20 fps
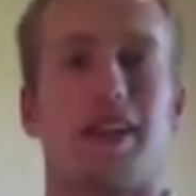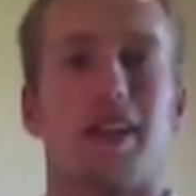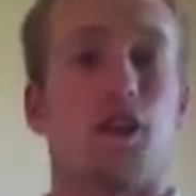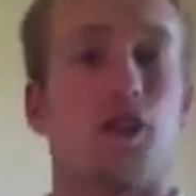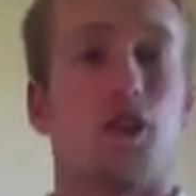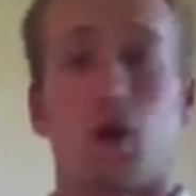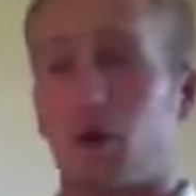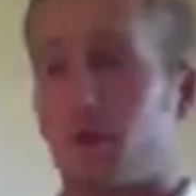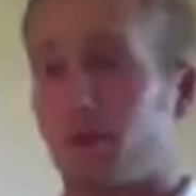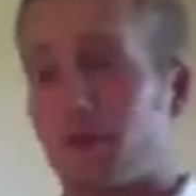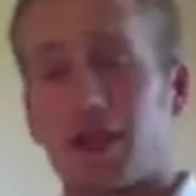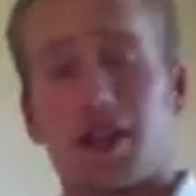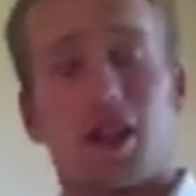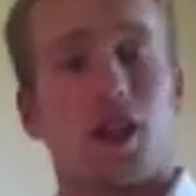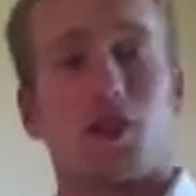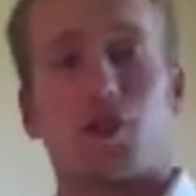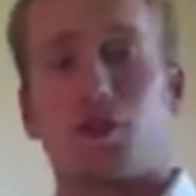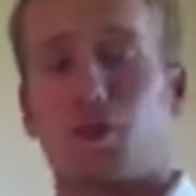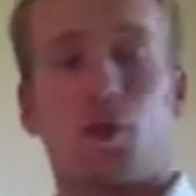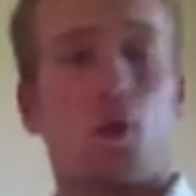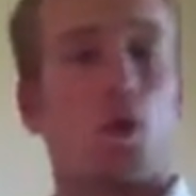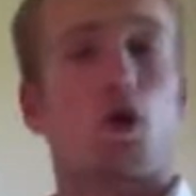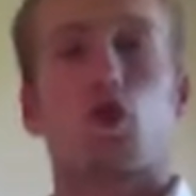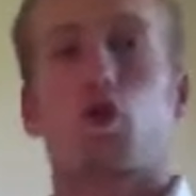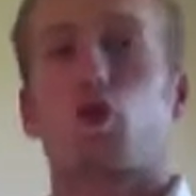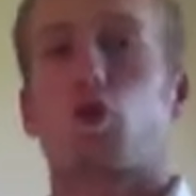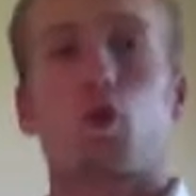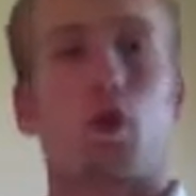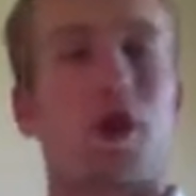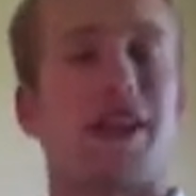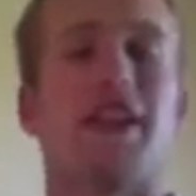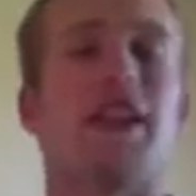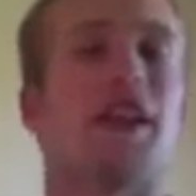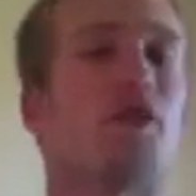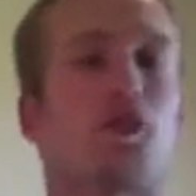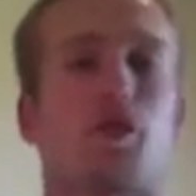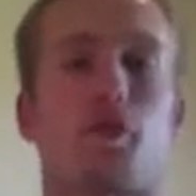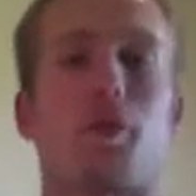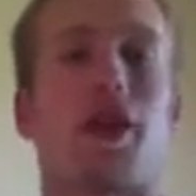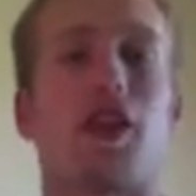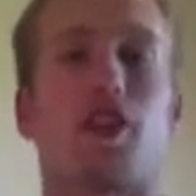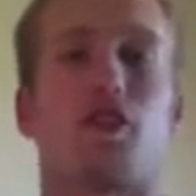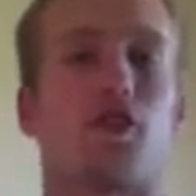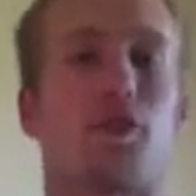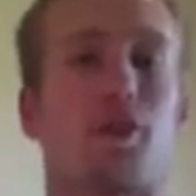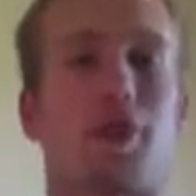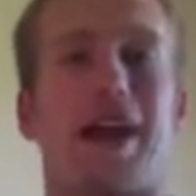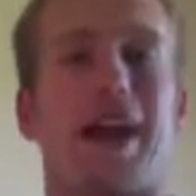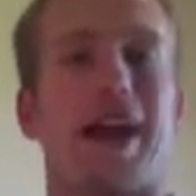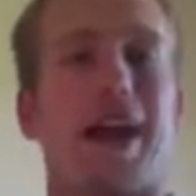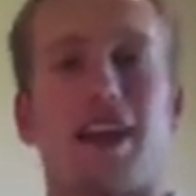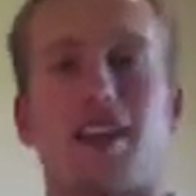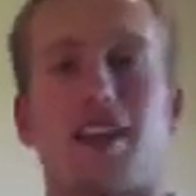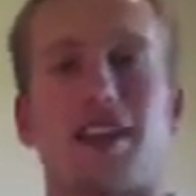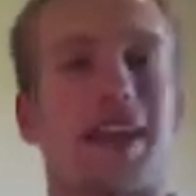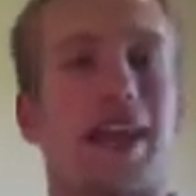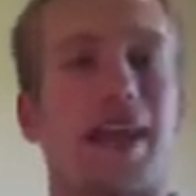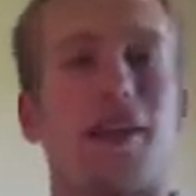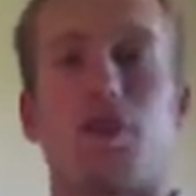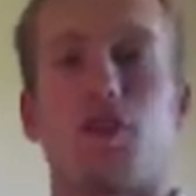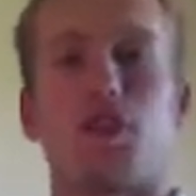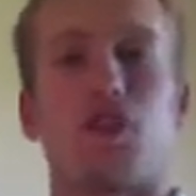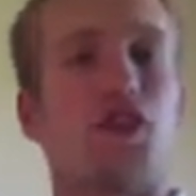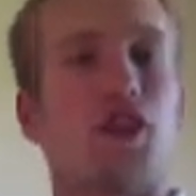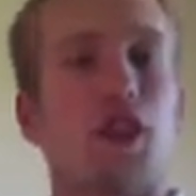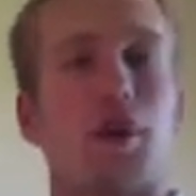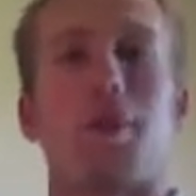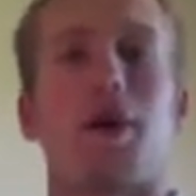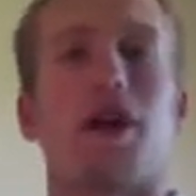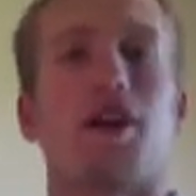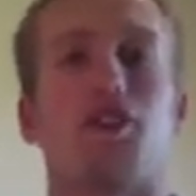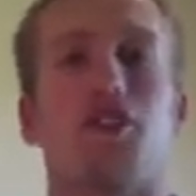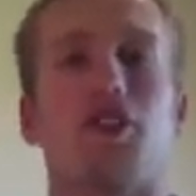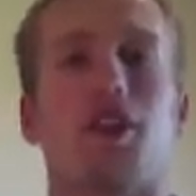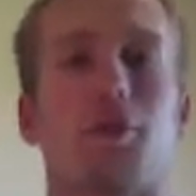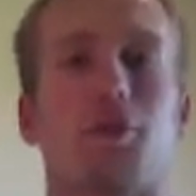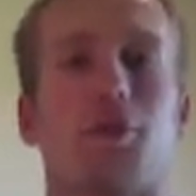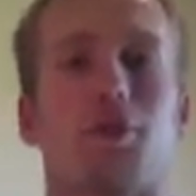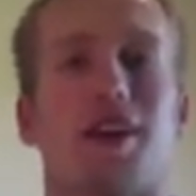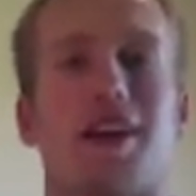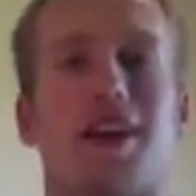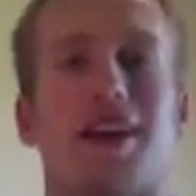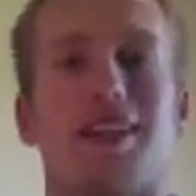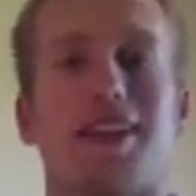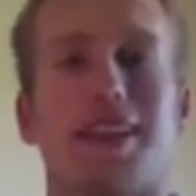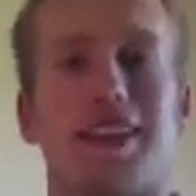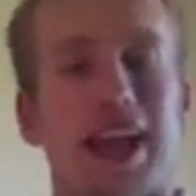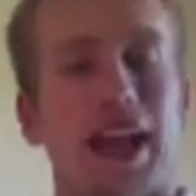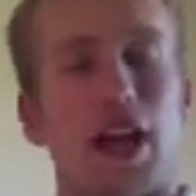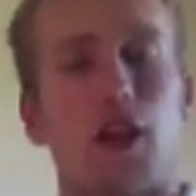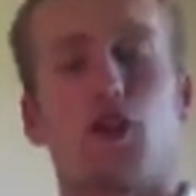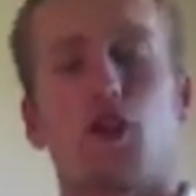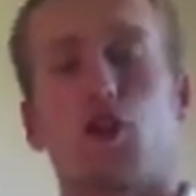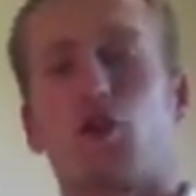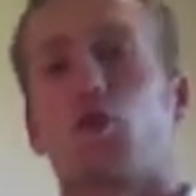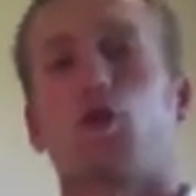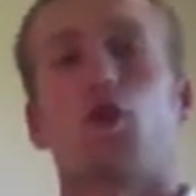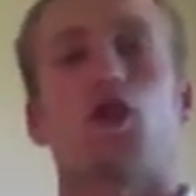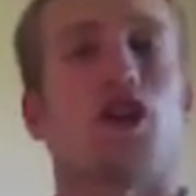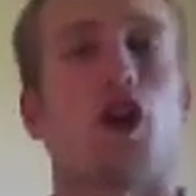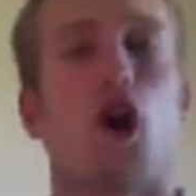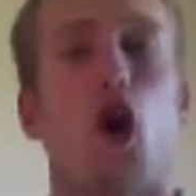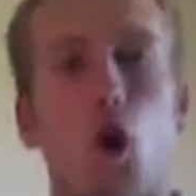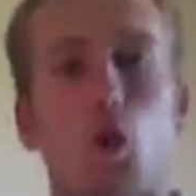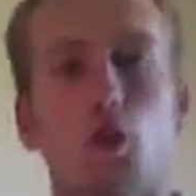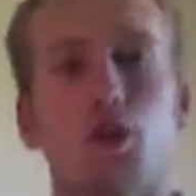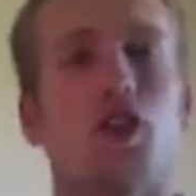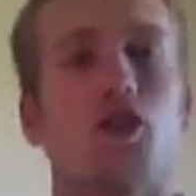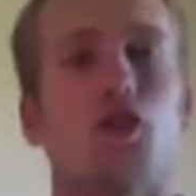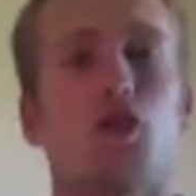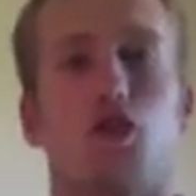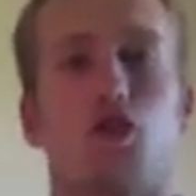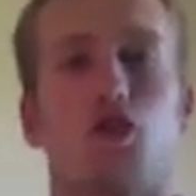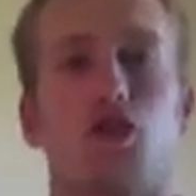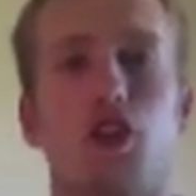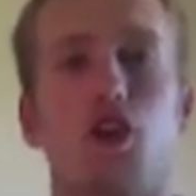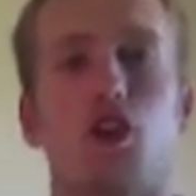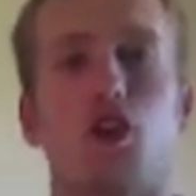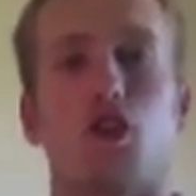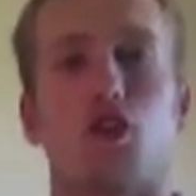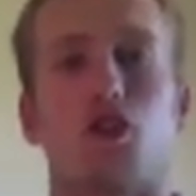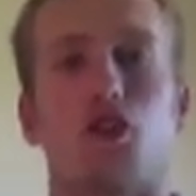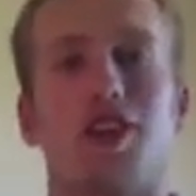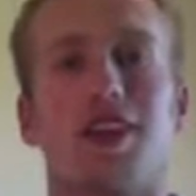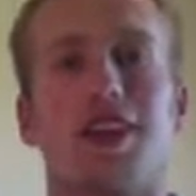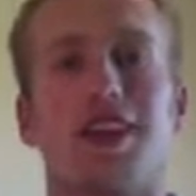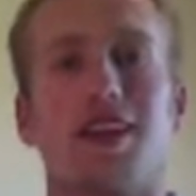So, for more great information about how you can have this step-by-step plan and how you can really hone in your skills,